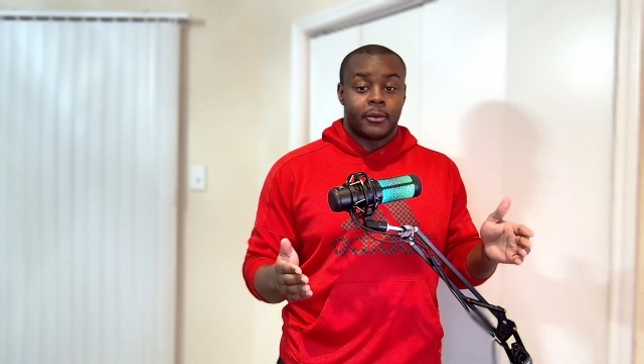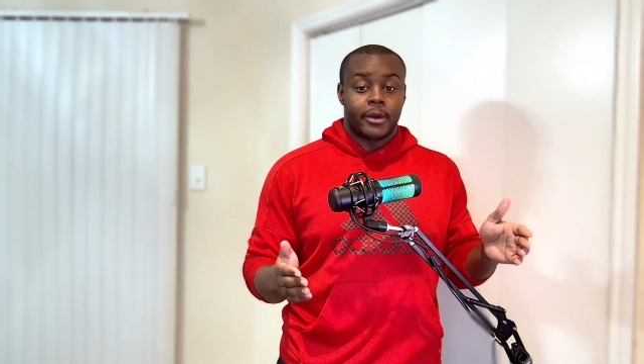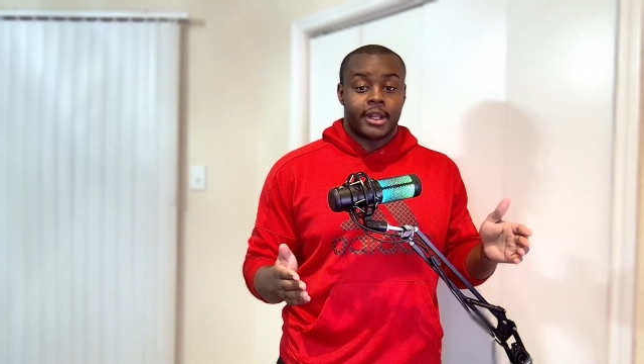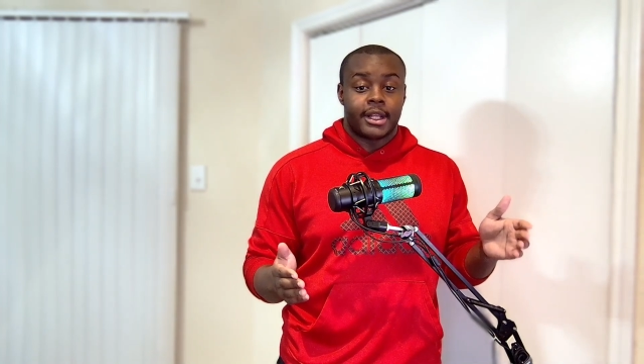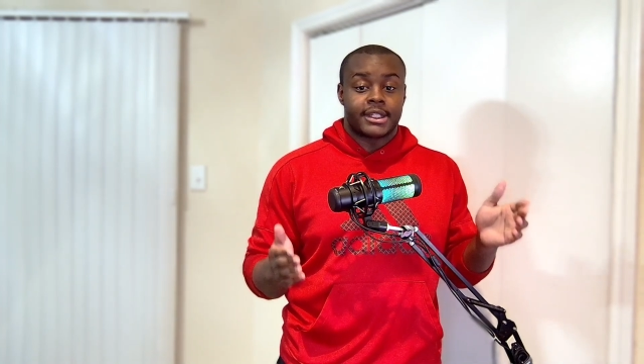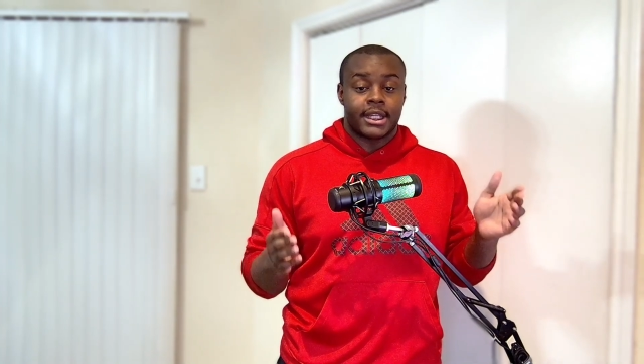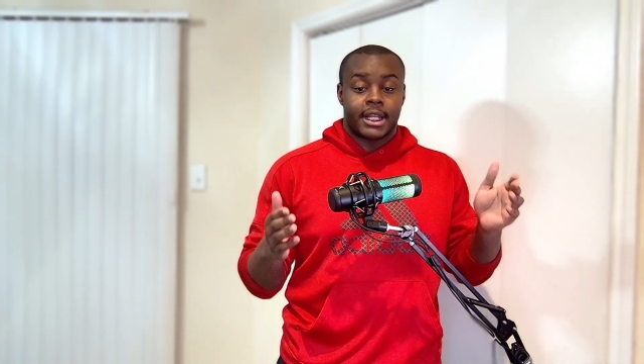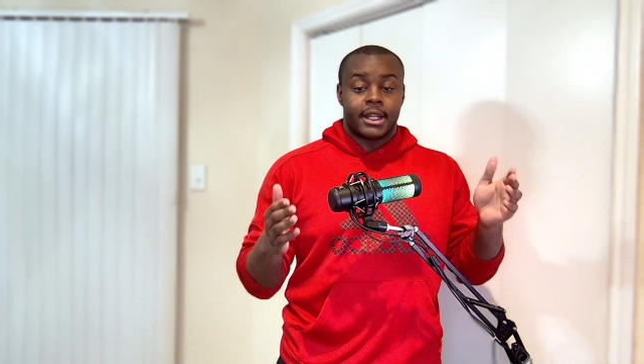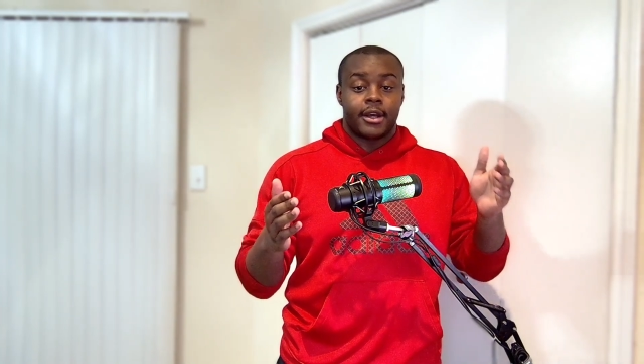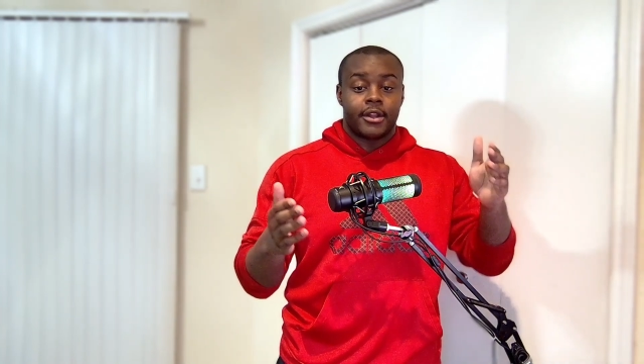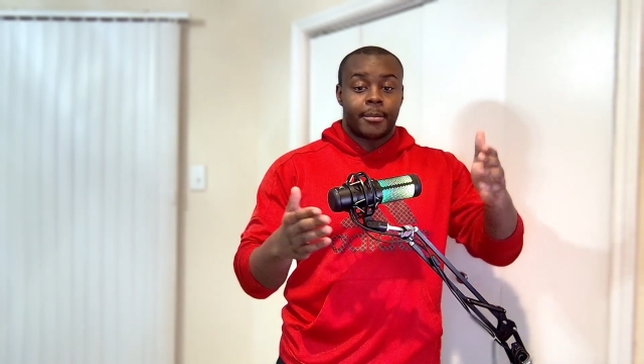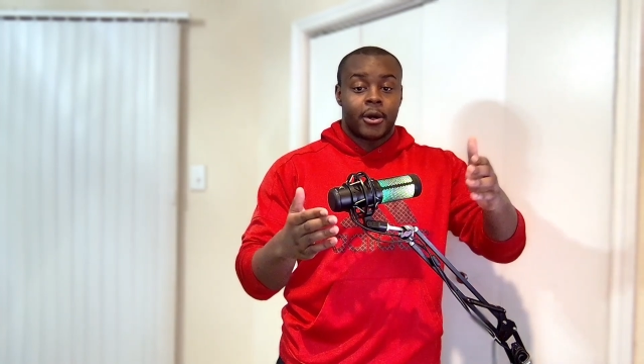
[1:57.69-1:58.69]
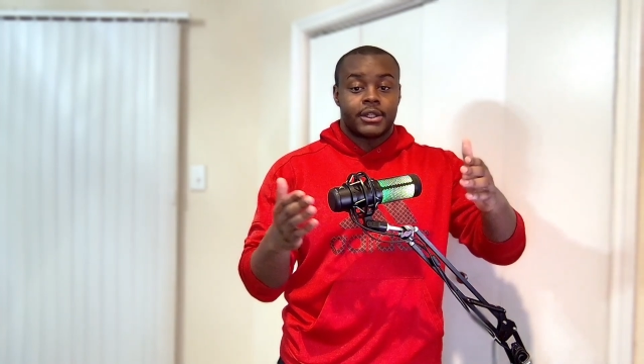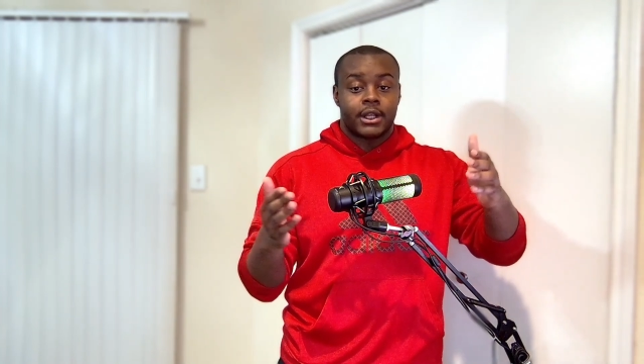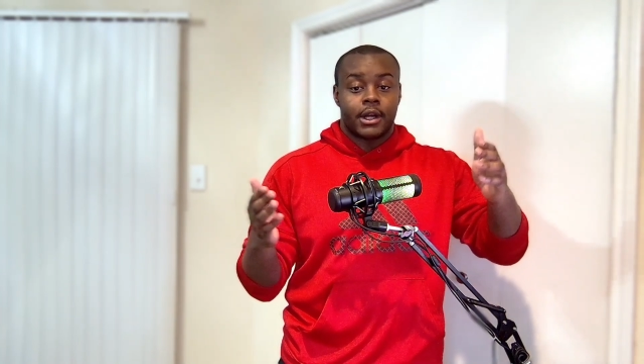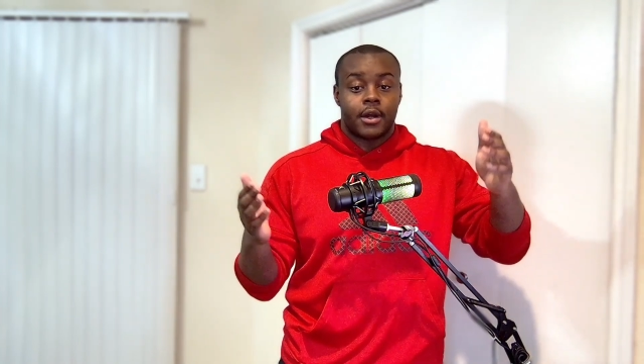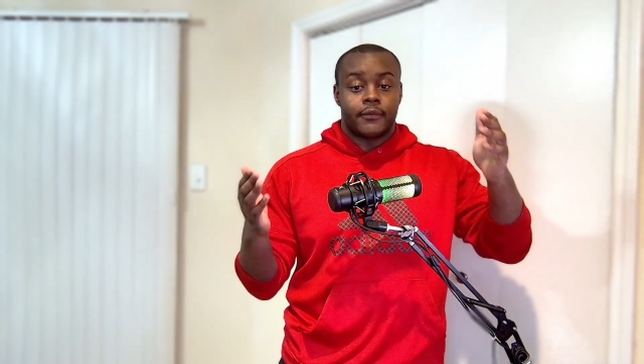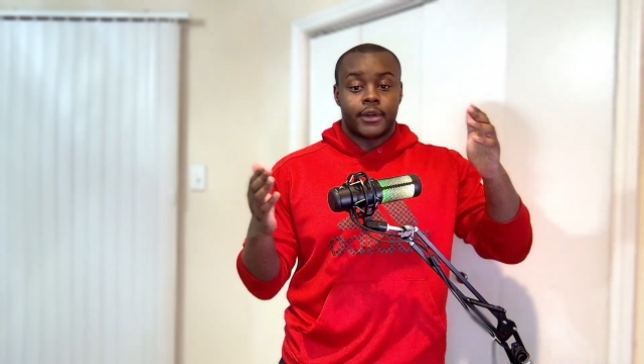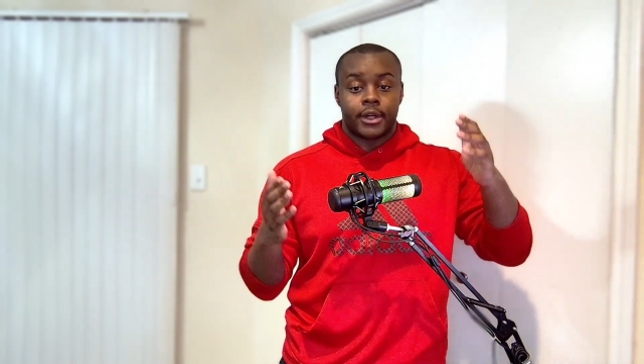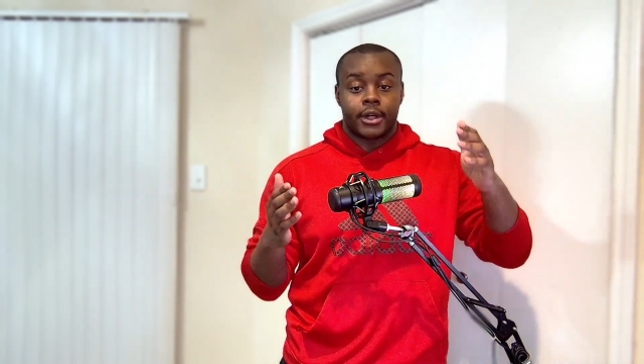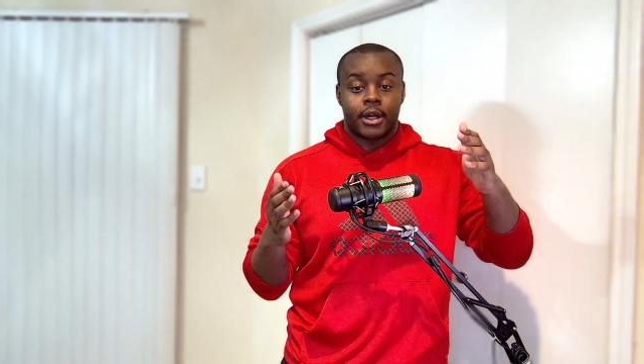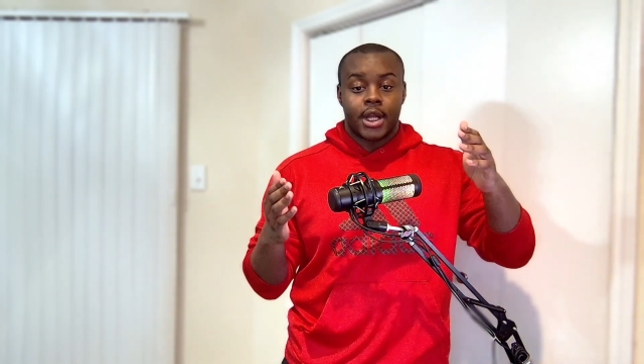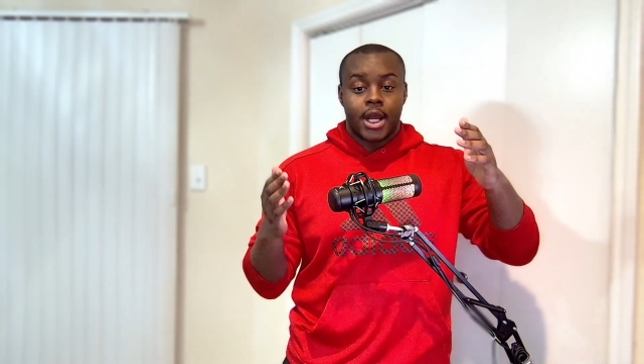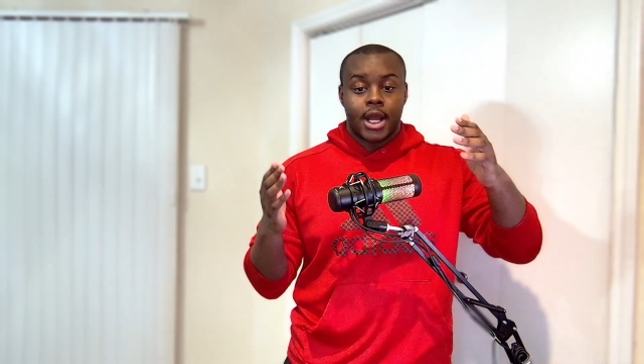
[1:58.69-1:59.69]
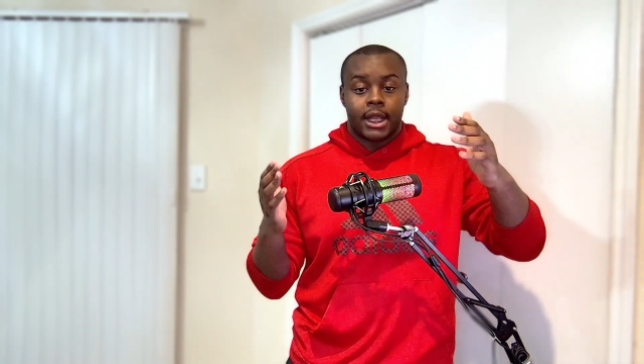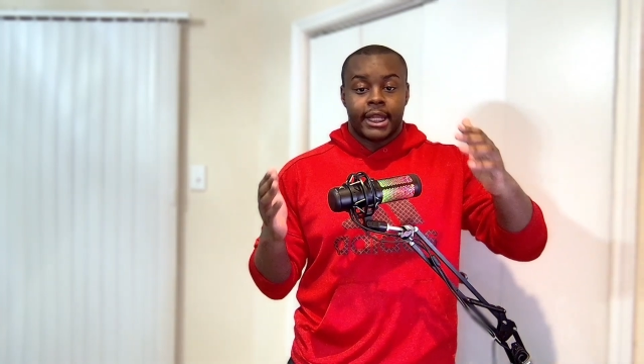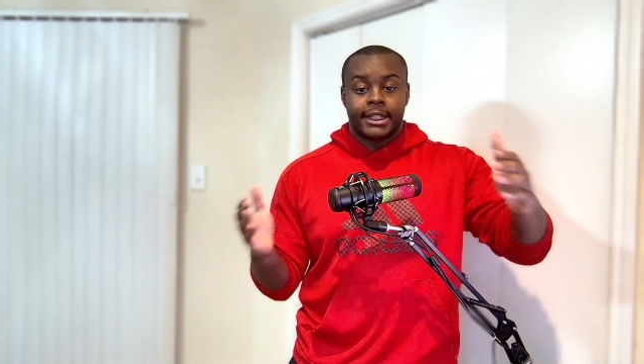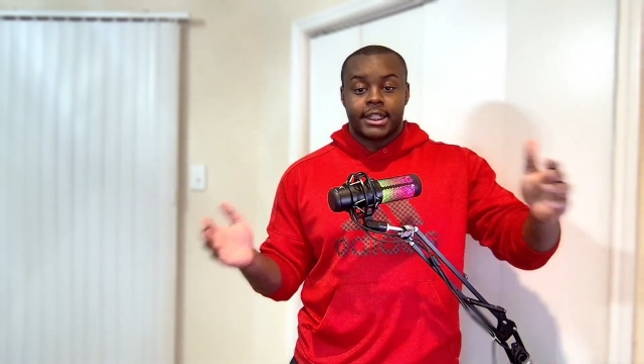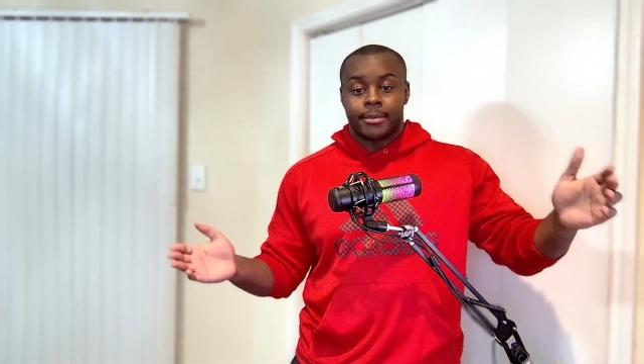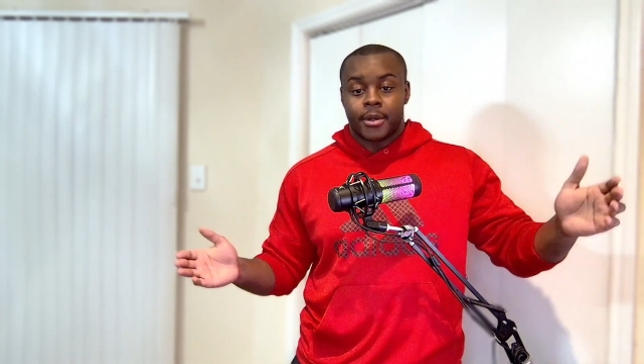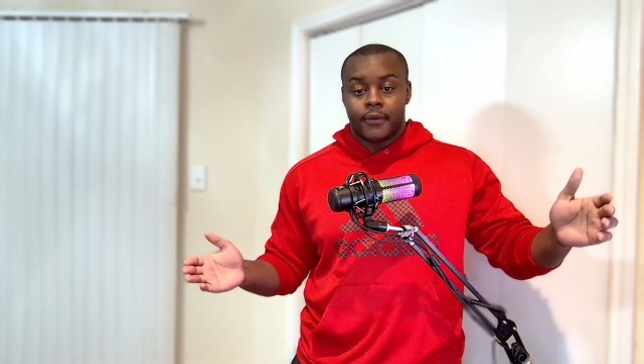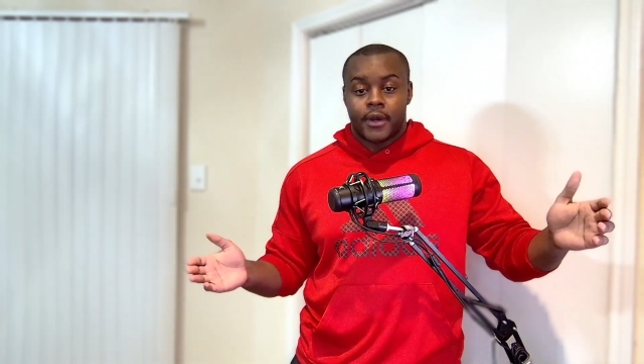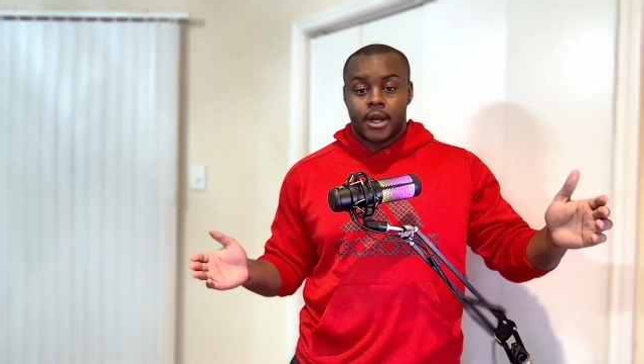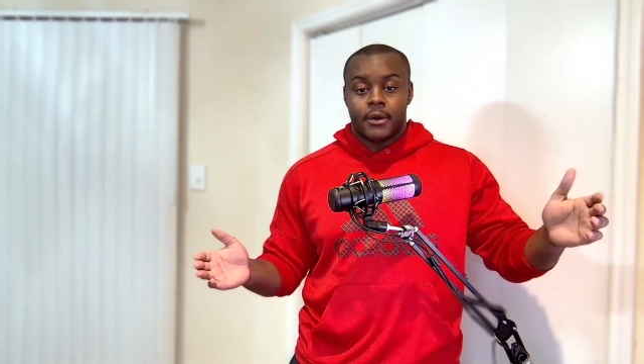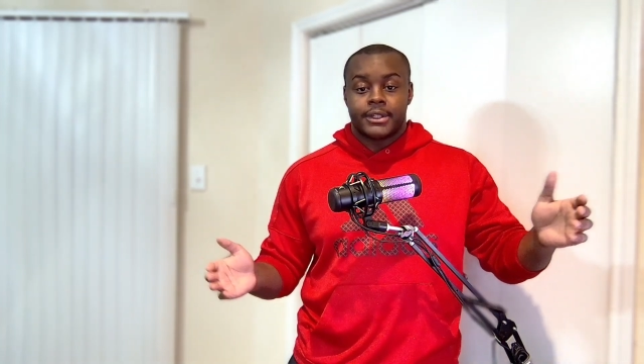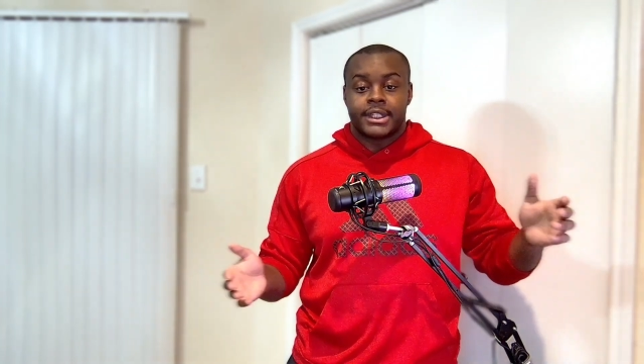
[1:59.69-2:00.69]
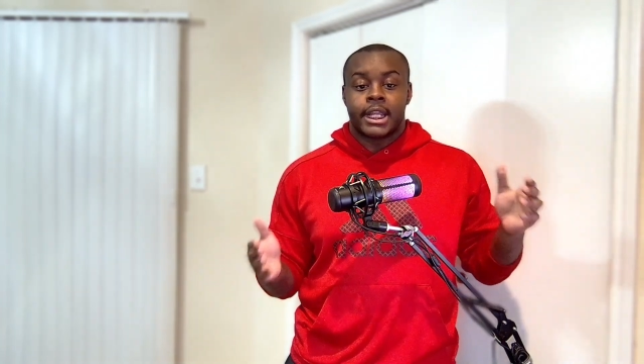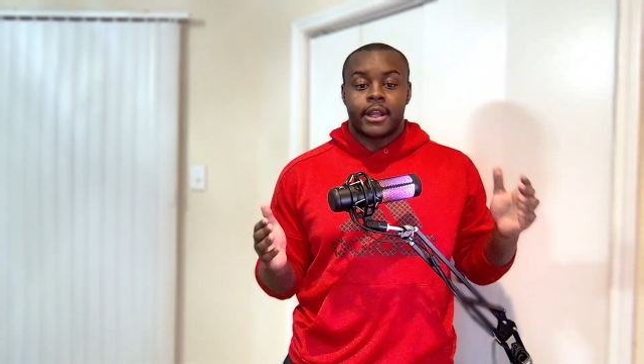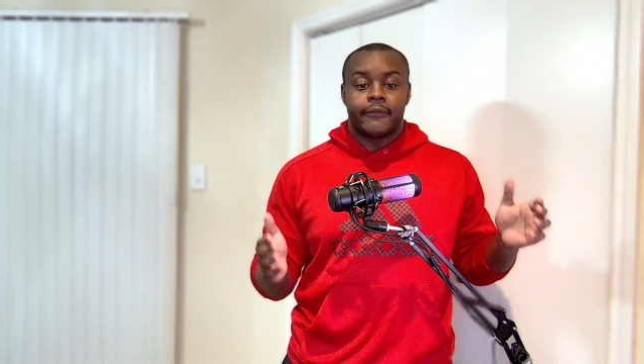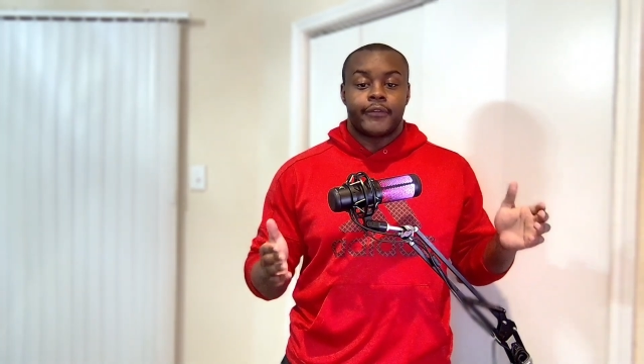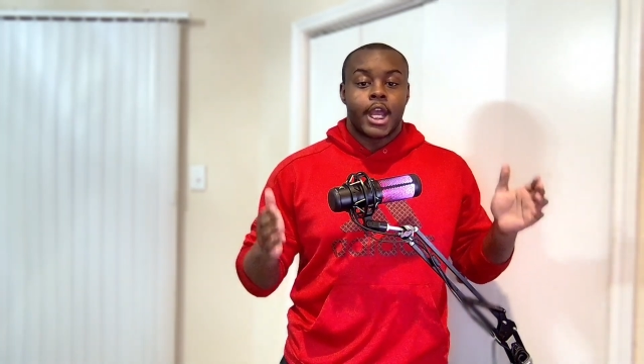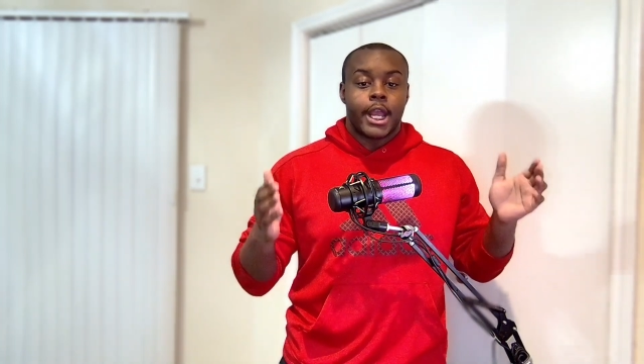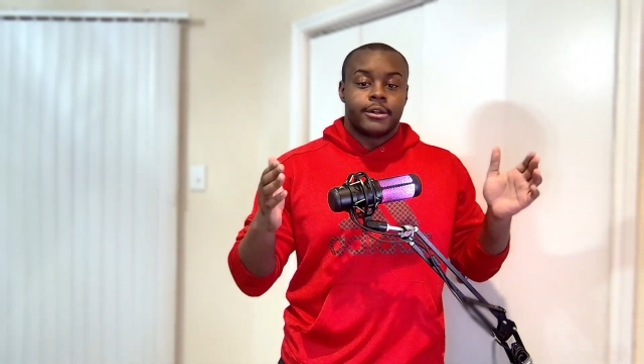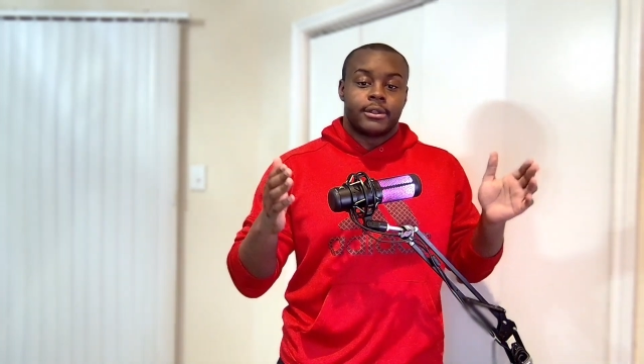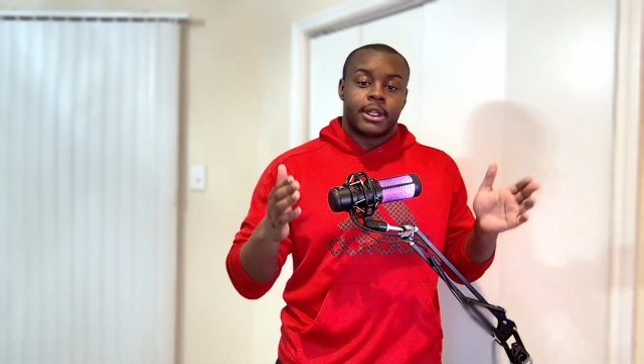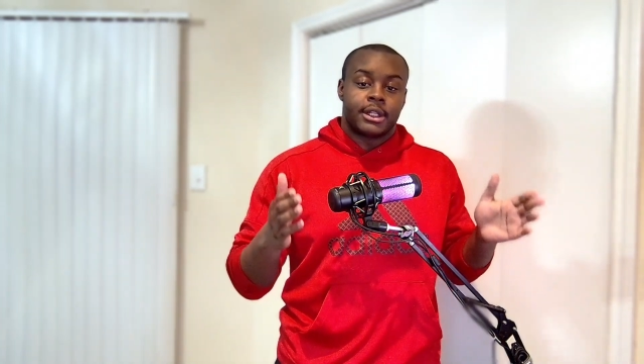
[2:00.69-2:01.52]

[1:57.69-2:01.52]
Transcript: Whether that's in other parts of your LinkedIn profile. Just think of your